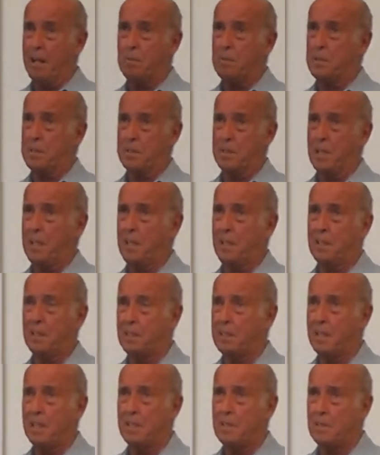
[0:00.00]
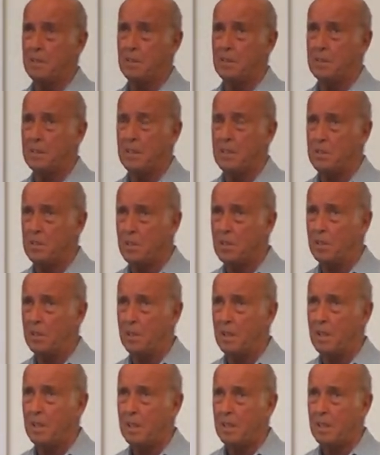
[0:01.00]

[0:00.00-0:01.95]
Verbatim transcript: I would say, than, than Jung,